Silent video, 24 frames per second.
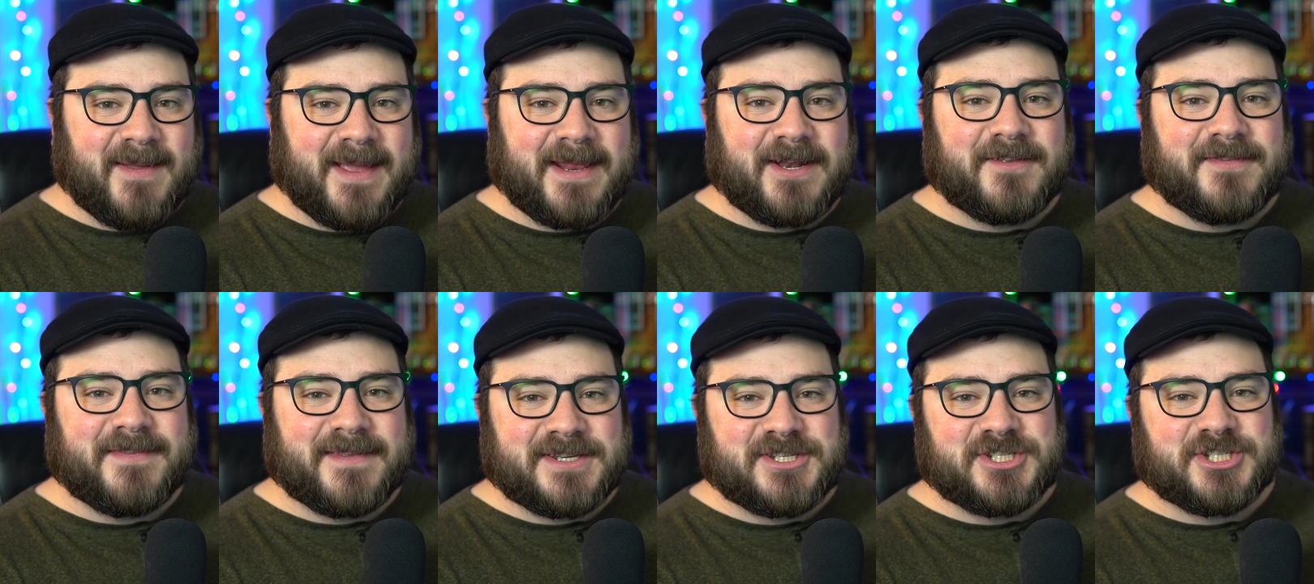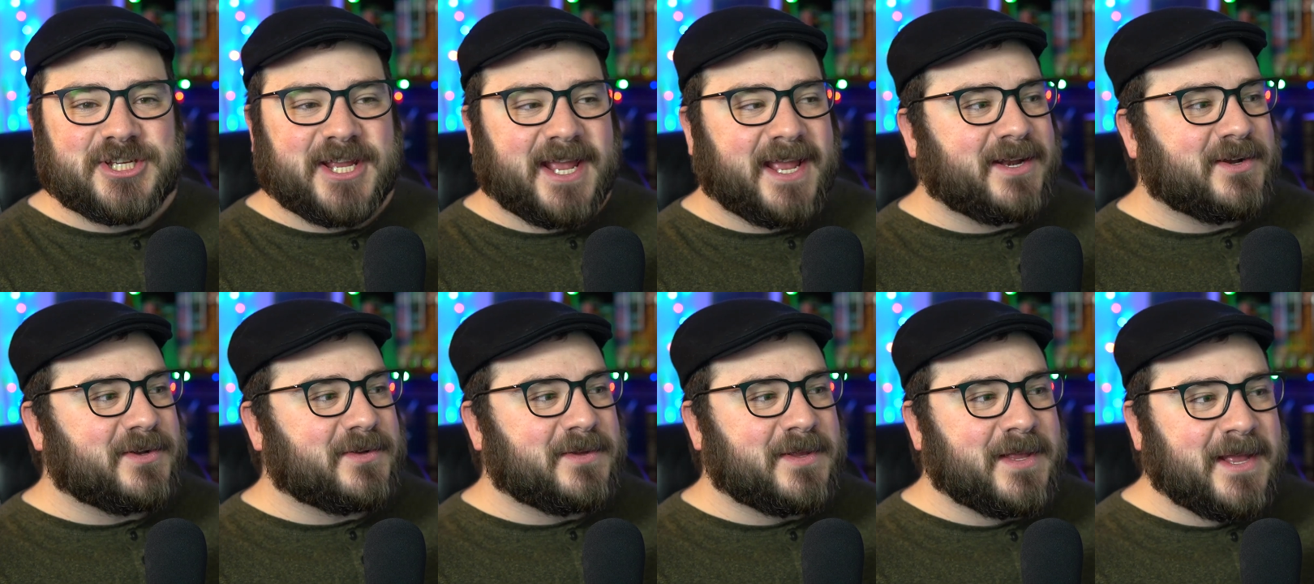made on this
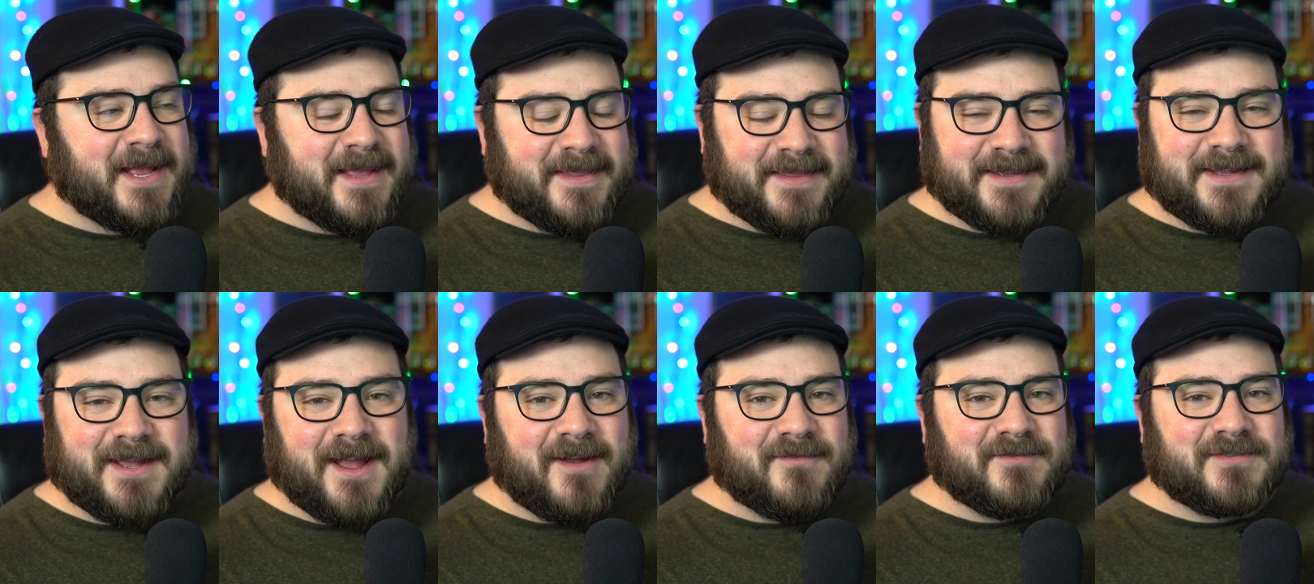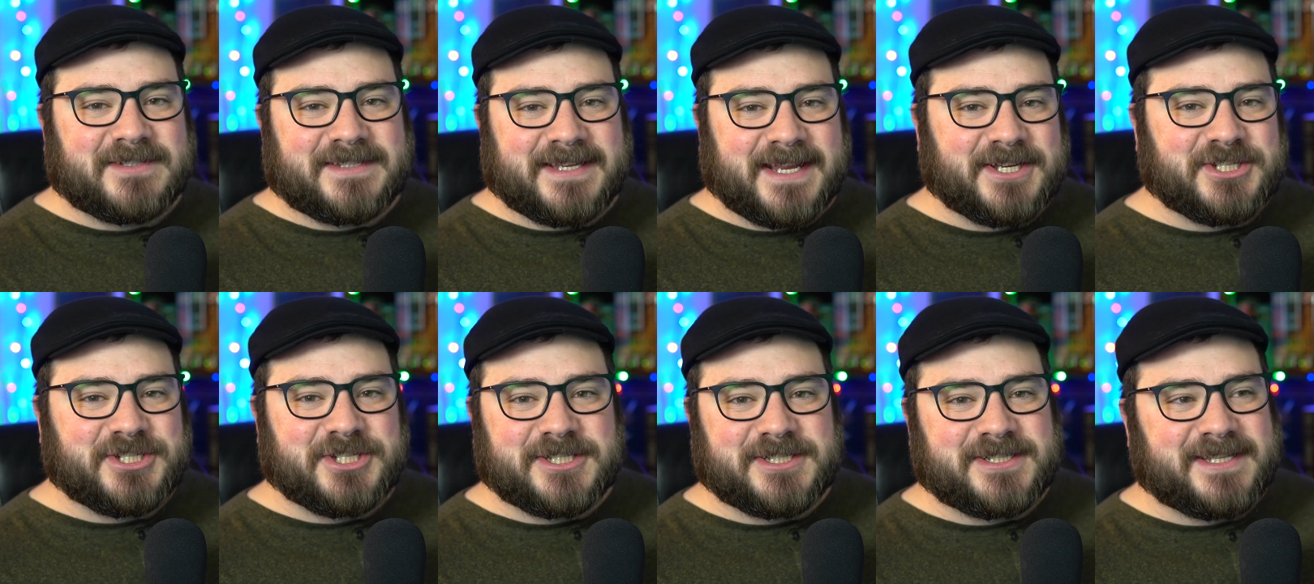channel, the
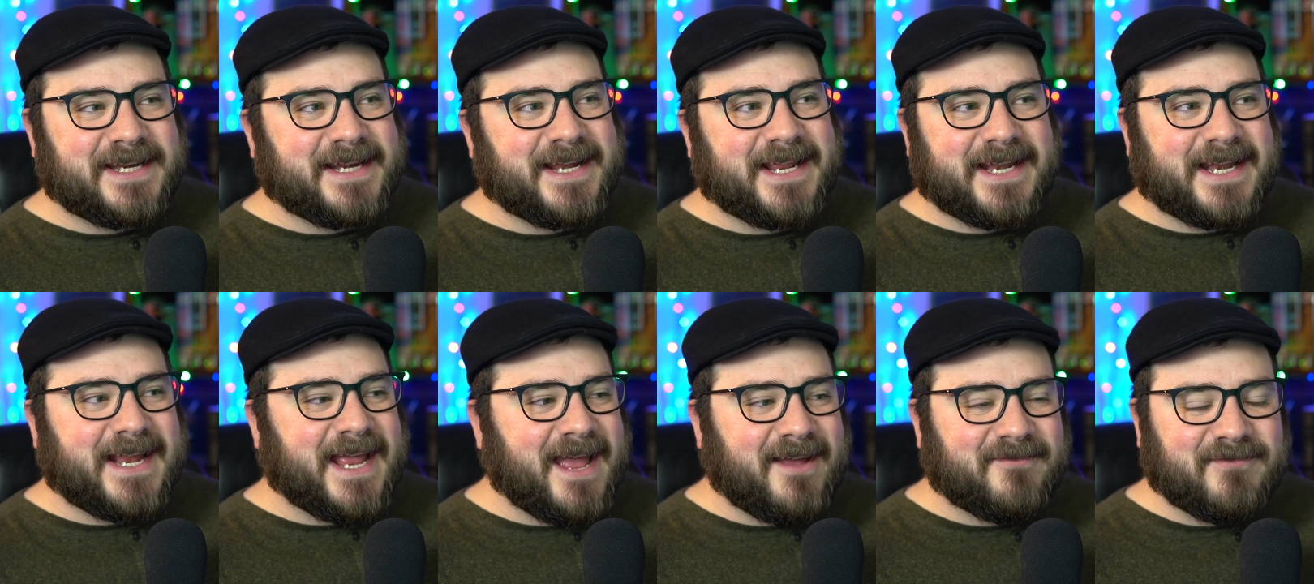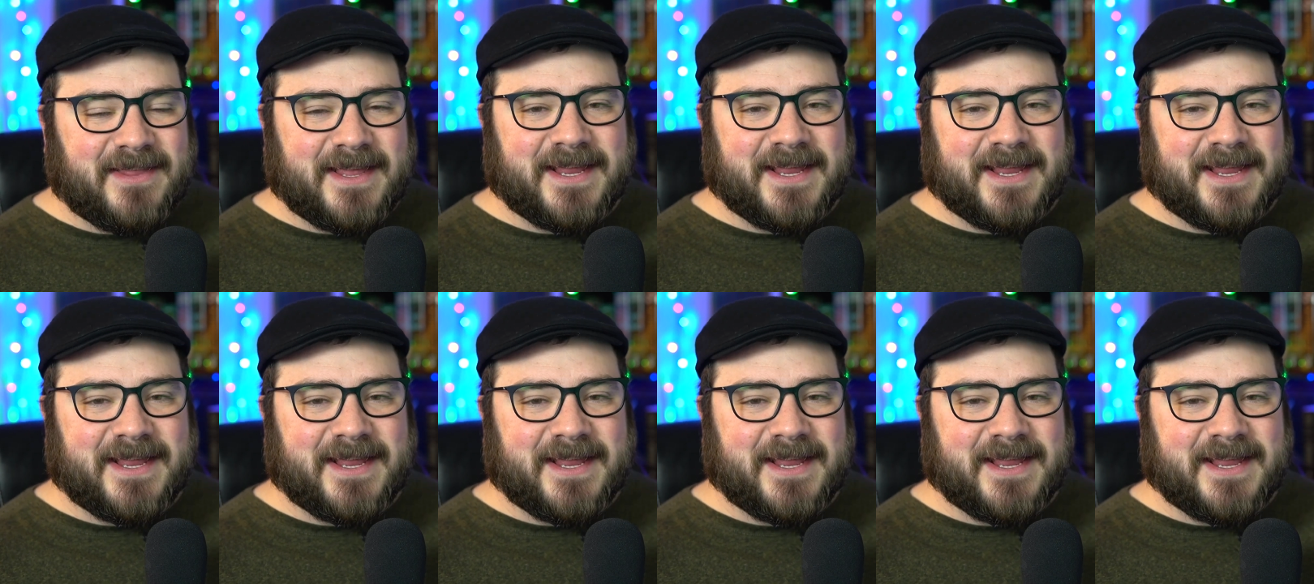conversations that I get to have,